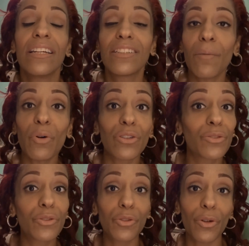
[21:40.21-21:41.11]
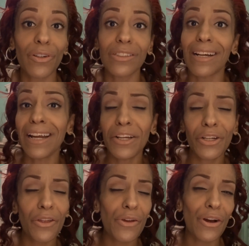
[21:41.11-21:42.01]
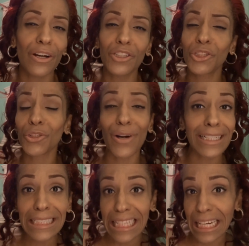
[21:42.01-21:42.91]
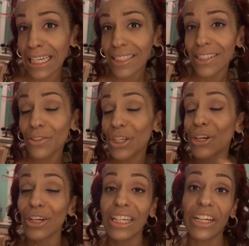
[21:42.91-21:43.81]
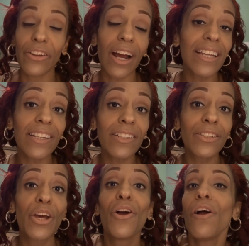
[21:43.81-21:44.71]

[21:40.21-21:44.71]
demo or do tutorials on any other trendy techniques out there or any other eye looks,